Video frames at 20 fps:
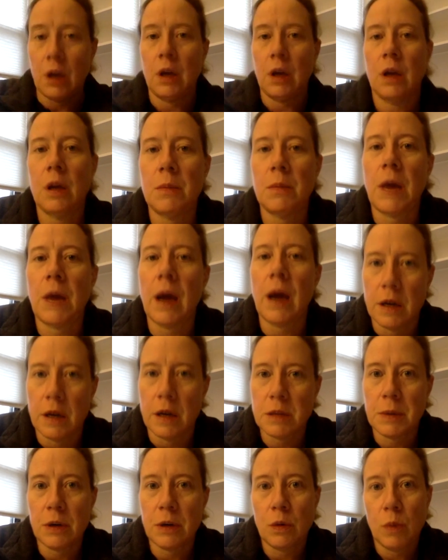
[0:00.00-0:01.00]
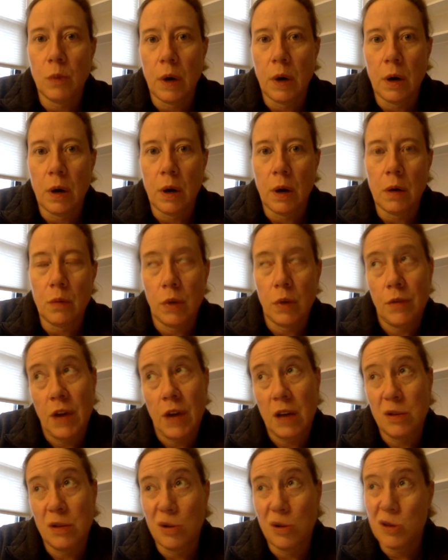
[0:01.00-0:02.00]
in my hospital where we've
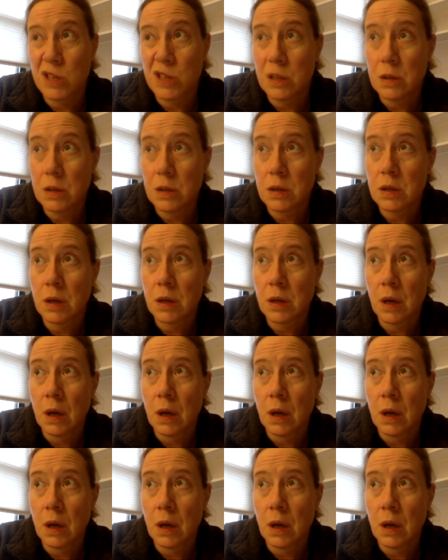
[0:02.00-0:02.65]
had nurses,